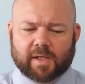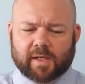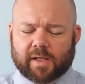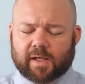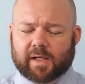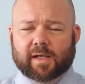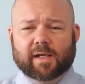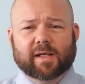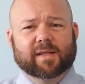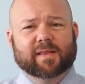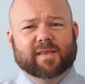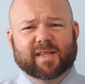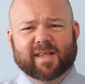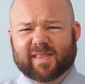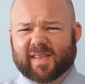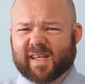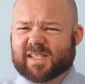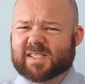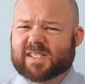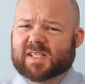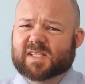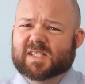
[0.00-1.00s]
And
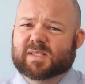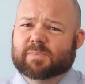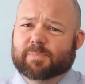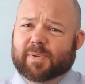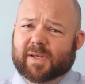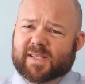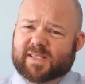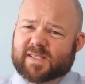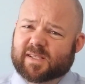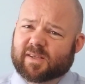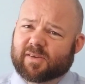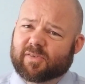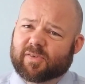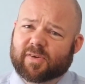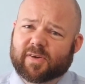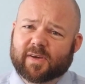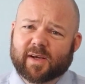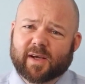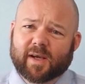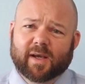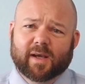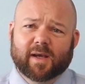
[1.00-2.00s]
that's expensive.
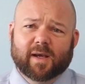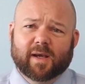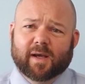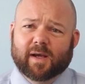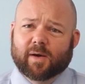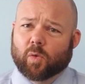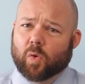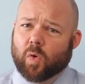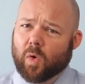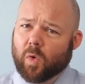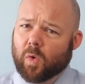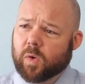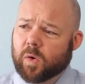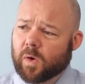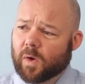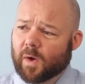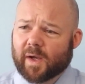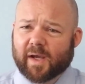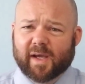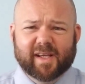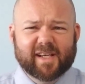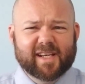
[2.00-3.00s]
Whew.
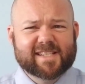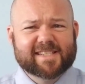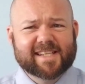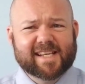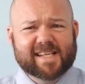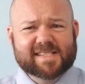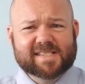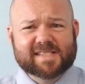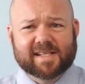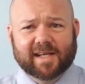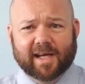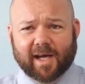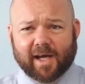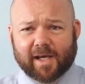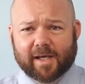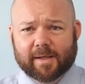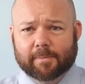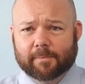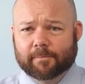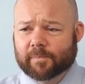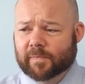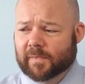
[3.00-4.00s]
And it takes
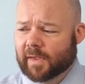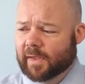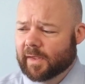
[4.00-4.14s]
time.